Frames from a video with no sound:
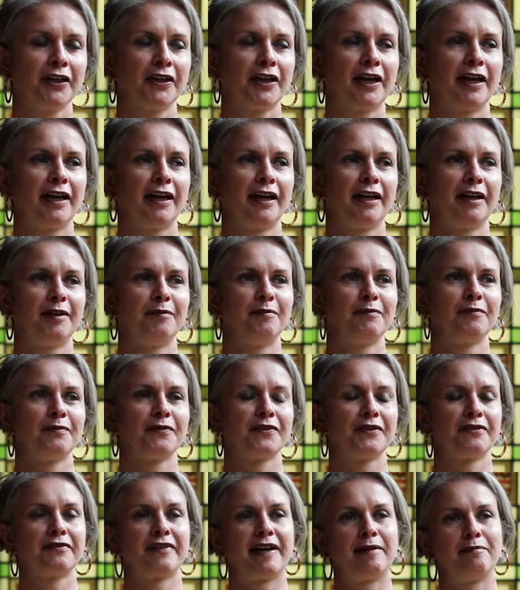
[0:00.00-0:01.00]

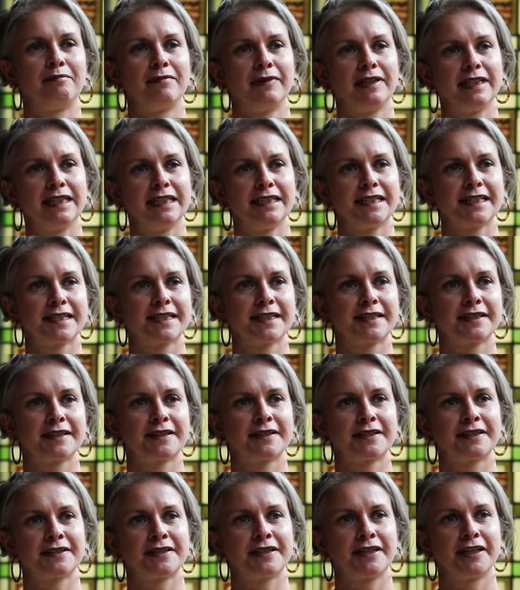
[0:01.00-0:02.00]
the families
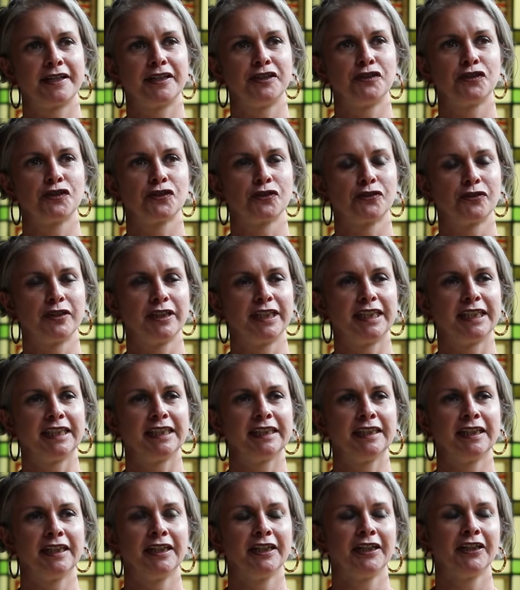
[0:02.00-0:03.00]
that enjoy
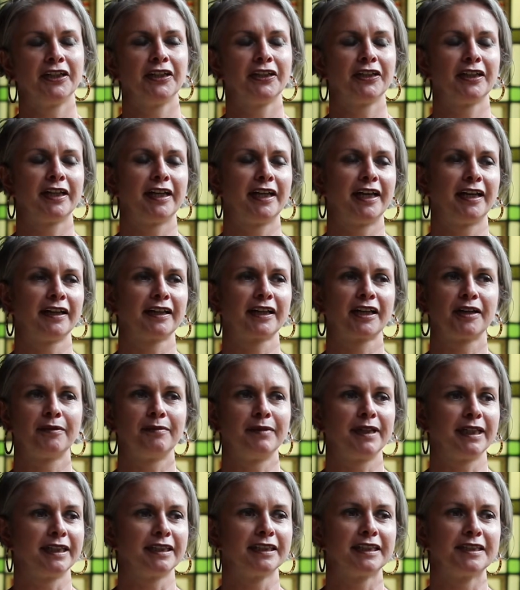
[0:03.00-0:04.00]

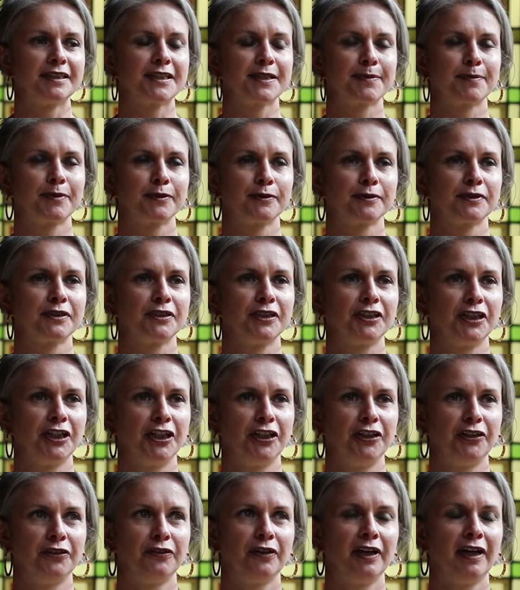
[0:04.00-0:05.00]
coming and supporting
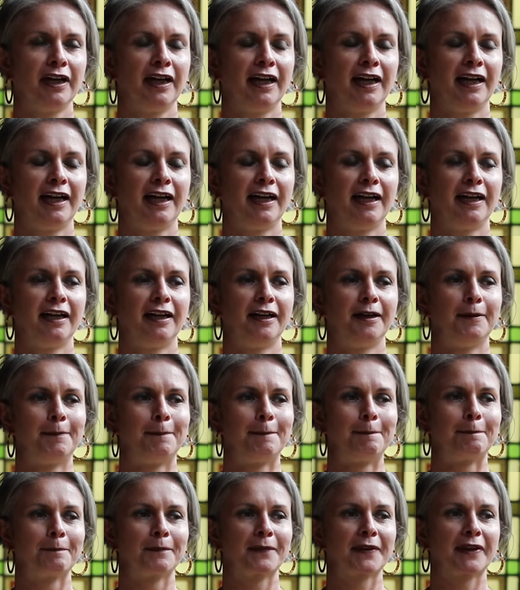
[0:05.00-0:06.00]
you.
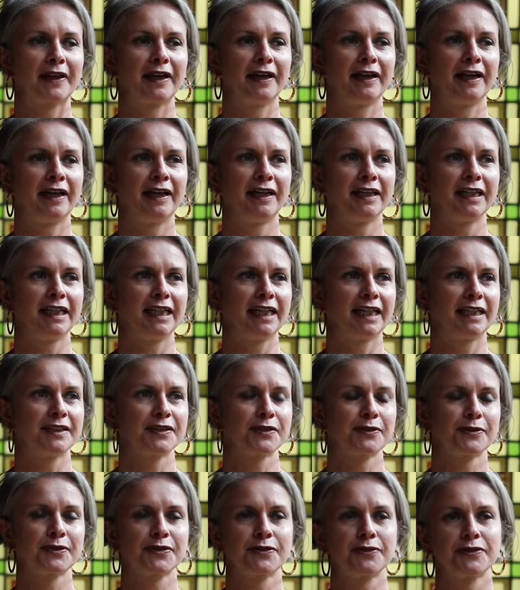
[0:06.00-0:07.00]
And it has
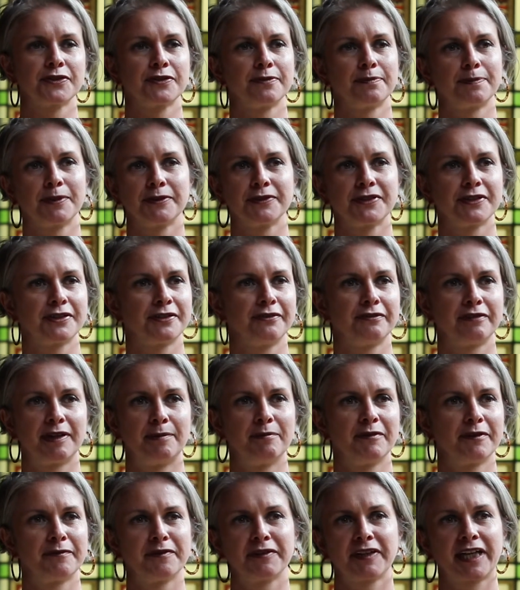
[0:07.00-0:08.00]
all sorts of positive
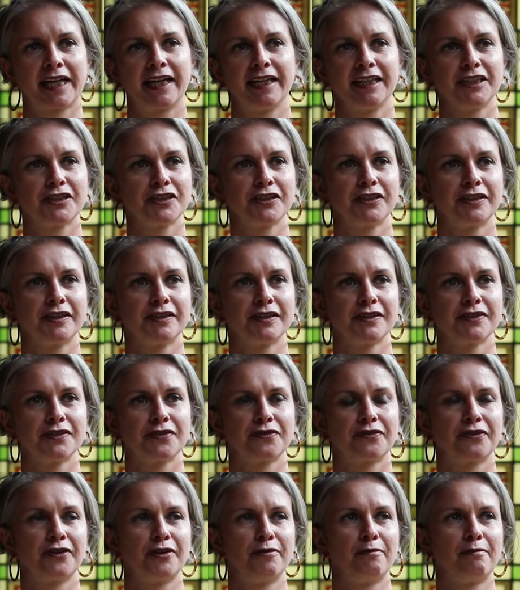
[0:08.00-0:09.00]
ramifications,
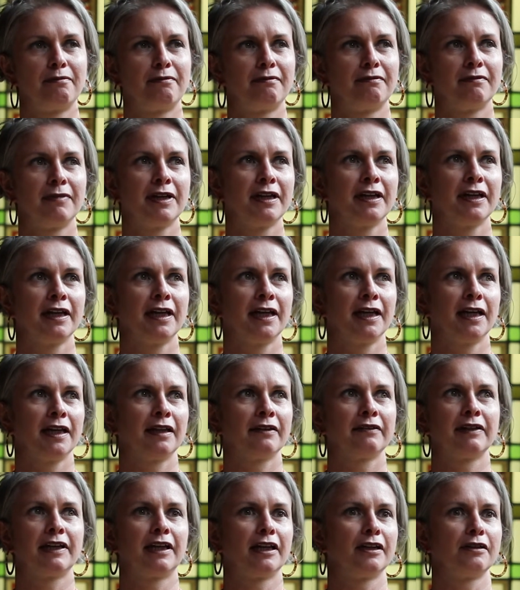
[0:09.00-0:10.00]
from
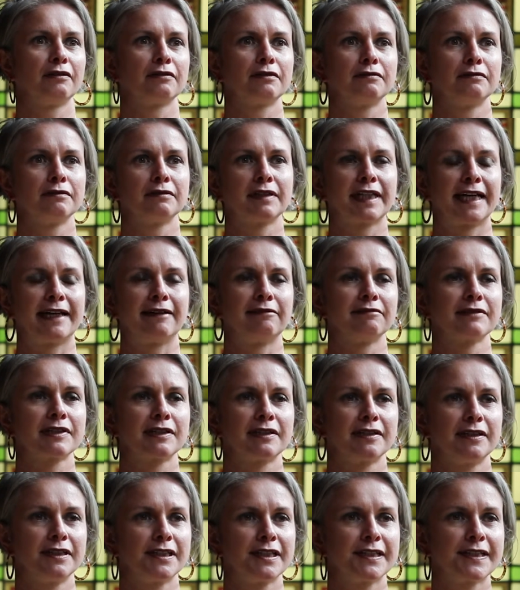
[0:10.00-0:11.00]
the local
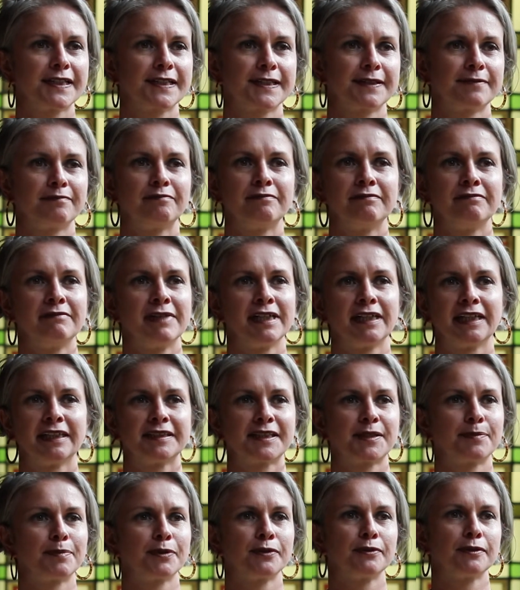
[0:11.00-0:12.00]
councillors
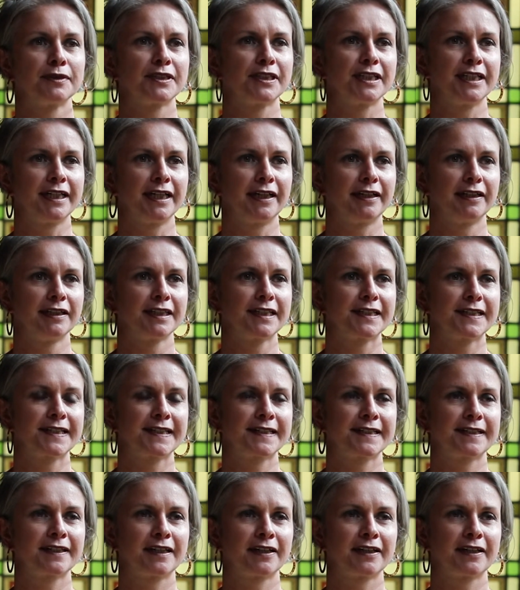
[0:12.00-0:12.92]
supporting us